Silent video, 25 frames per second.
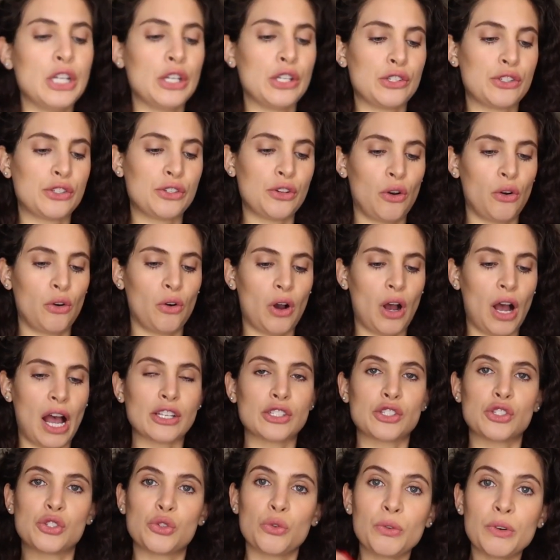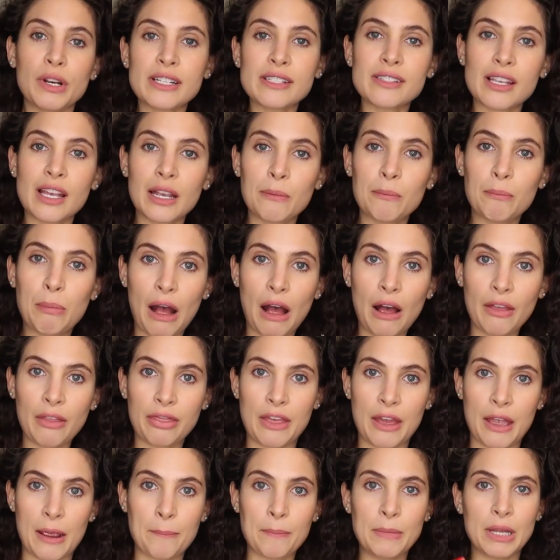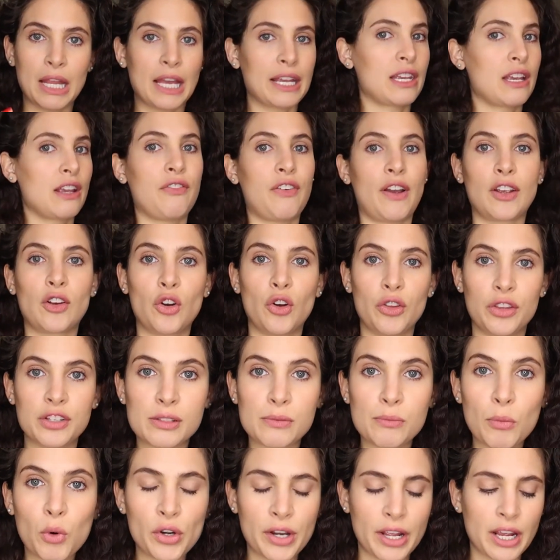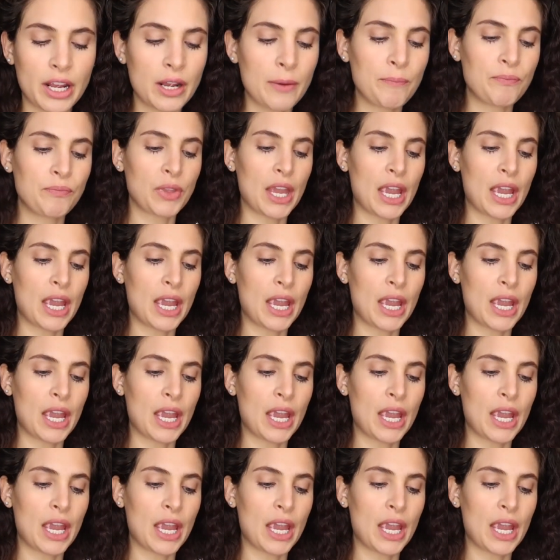So as soon as I bought them, like if I go this morning,